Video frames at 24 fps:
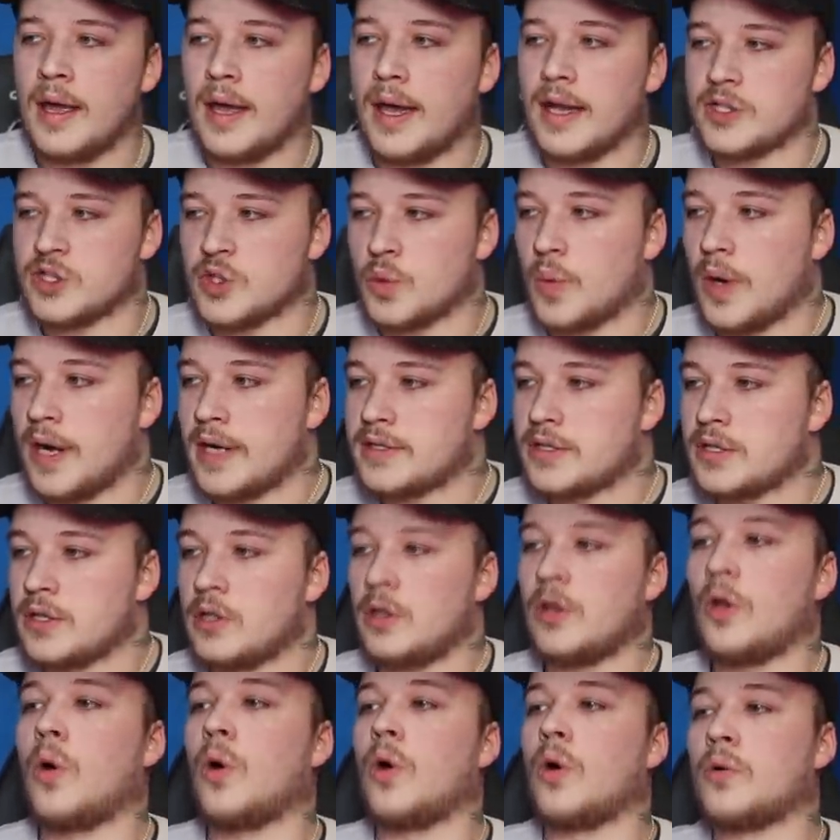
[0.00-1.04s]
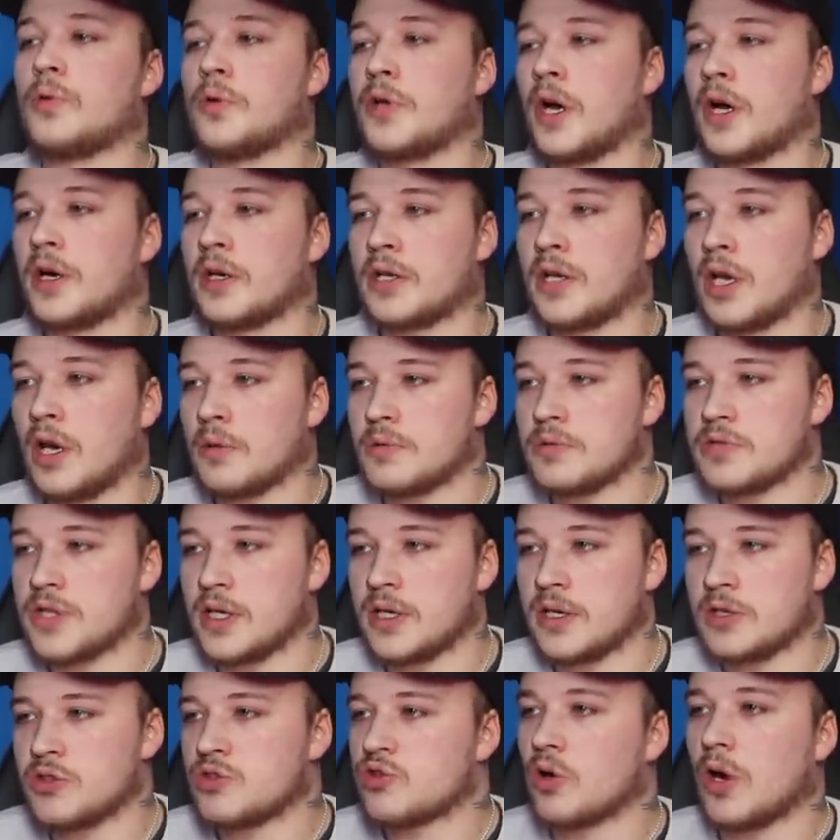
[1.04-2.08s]
as a way to lure young girls
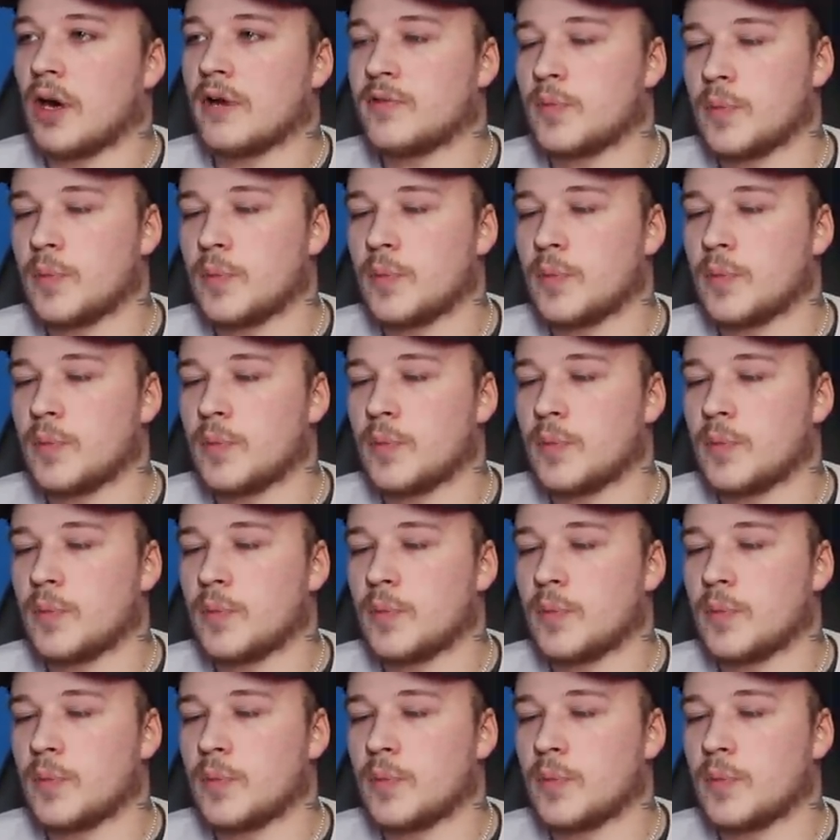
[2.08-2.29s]
in and drive